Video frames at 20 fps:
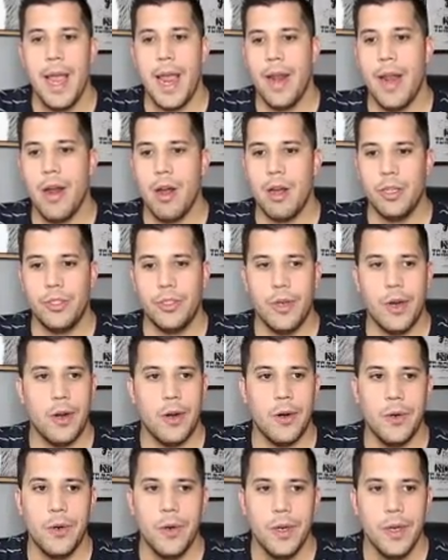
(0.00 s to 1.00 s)
And
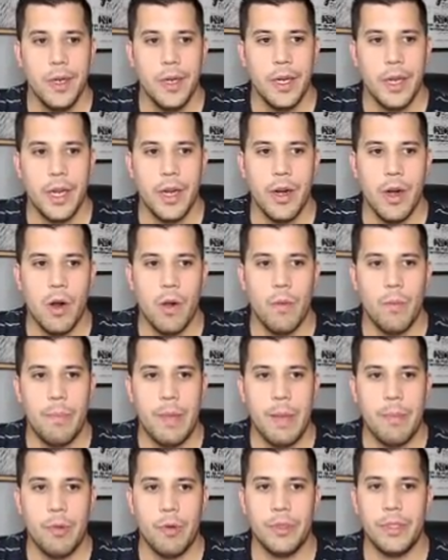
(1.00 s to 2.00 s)
also,
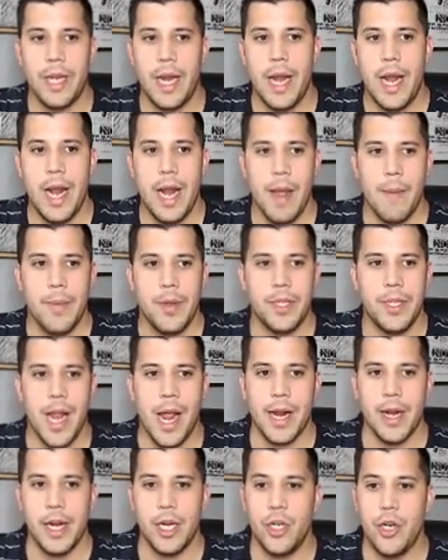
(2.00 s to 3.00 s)
people will say, hey, I'm just
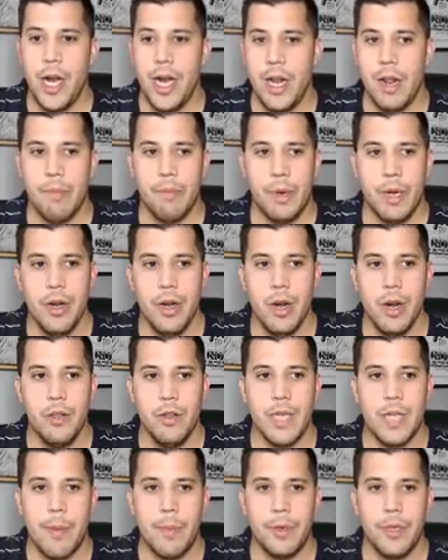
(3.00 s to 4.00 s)
not going to trade it, but you're going to
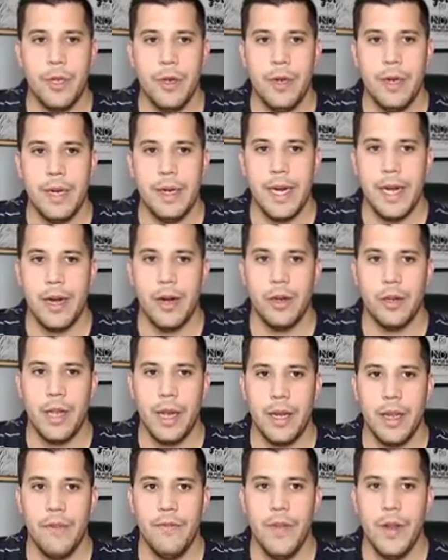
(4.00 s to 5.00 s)
lose opportunity here.
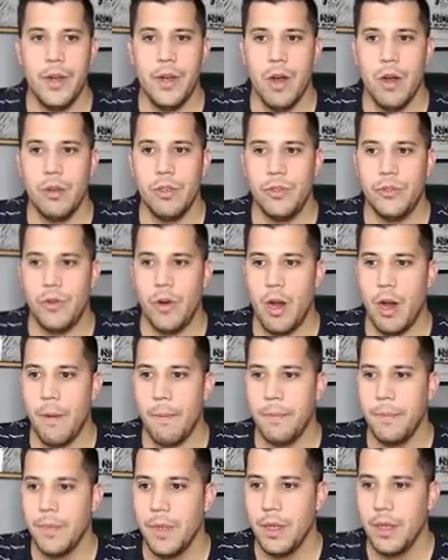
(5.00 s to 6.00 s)
Like if it goes
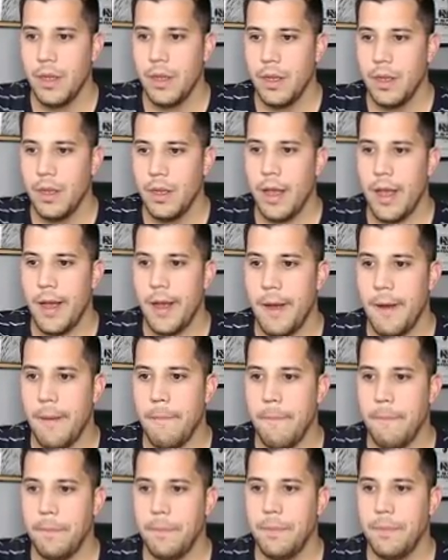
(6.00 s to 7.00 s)
from,
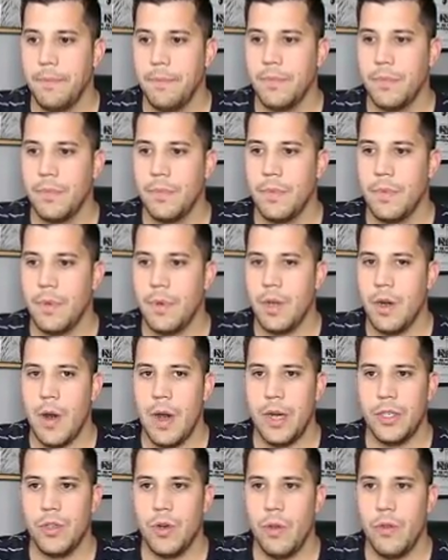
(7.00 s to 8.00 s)

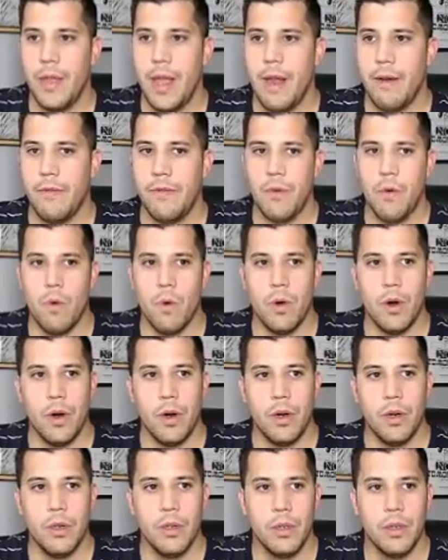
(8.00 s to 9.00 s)
I sold that
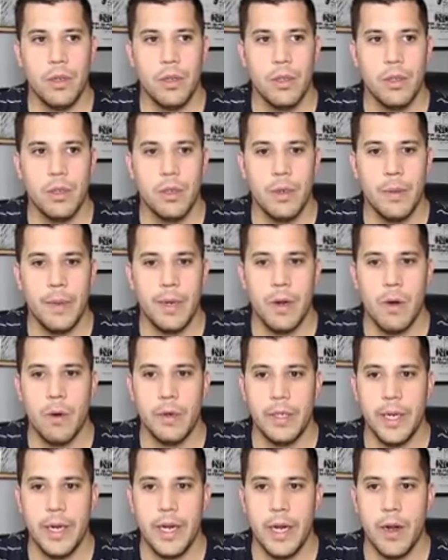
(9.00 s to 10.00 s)
for, let me go
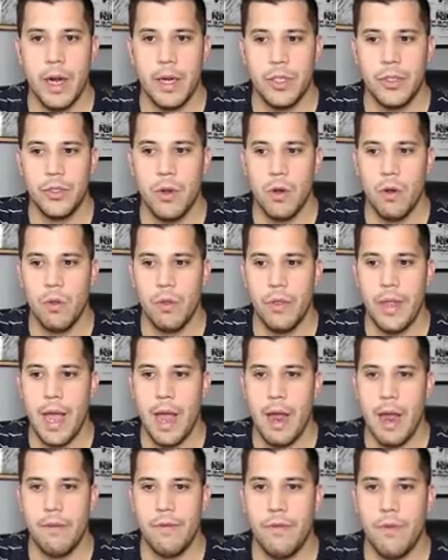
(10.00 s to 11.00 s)
into here. I sold
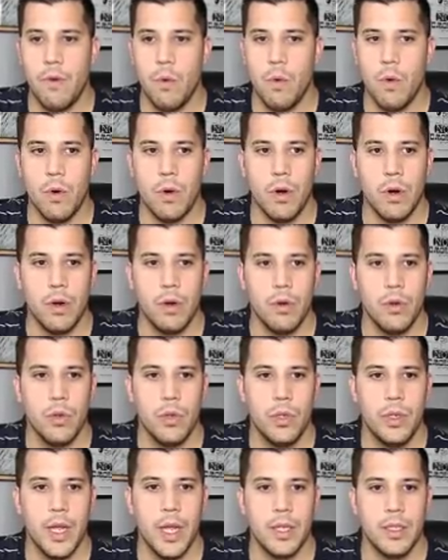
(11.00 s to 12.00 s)
that for
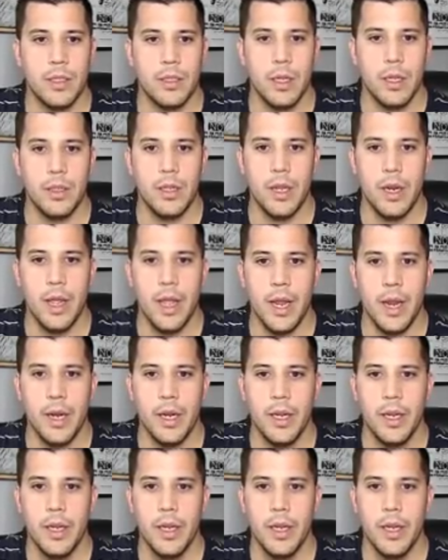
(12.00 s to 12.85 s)
Tesla today.